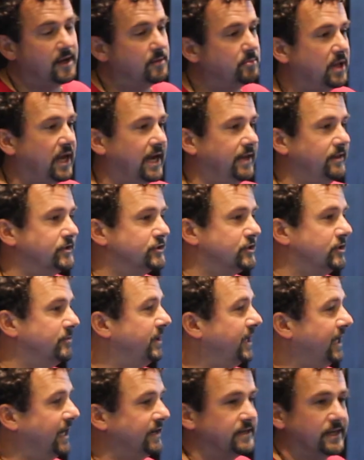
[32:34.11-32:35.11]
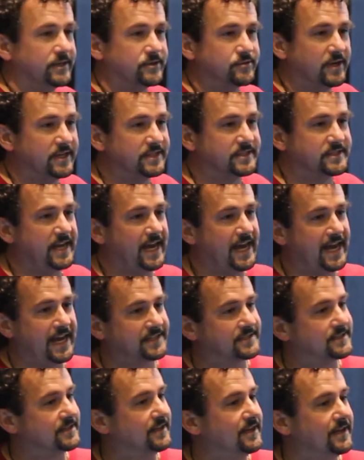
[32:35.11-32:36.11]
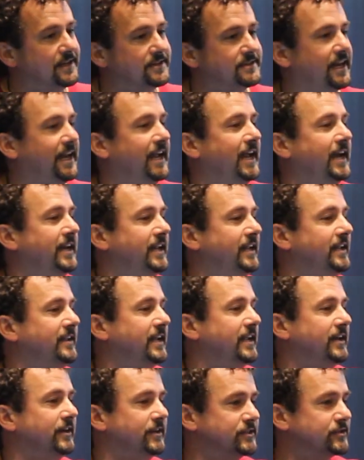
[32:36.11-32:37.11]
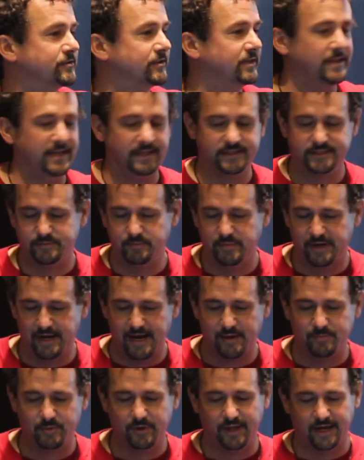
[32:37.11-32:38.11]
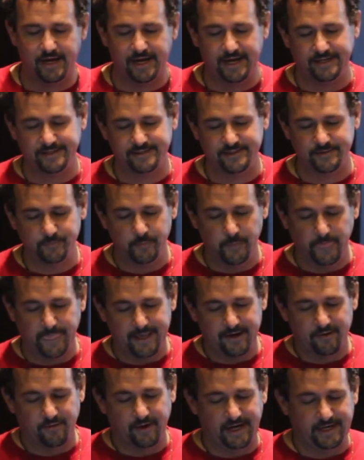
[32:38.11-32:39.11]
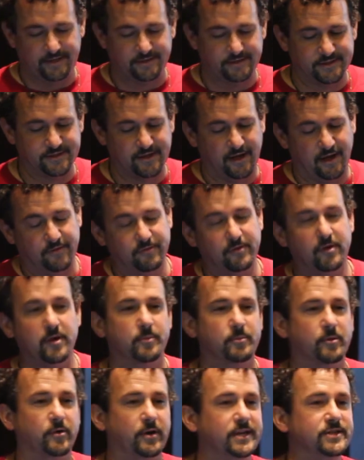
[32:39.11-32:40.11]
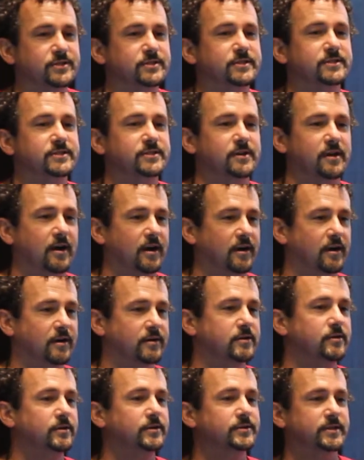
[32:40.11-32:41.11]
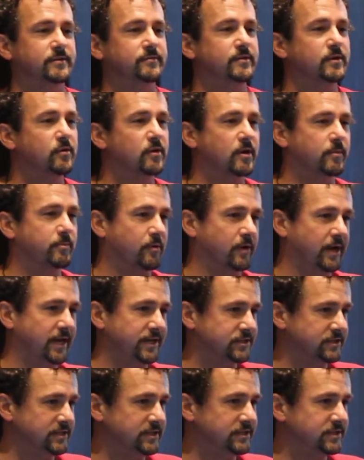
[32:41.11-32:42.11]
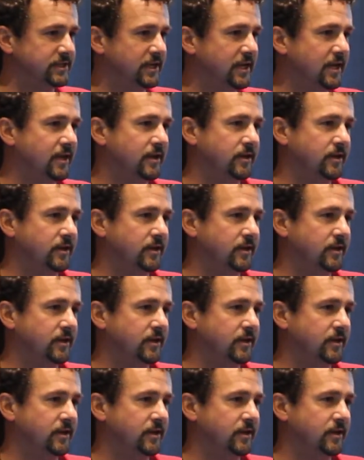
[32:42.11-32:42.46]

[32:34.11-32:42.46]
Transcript: Apply the Sherman Antitrust Acts to any industry that's monopolized, right? Dissolve corporations' articles of incorporations.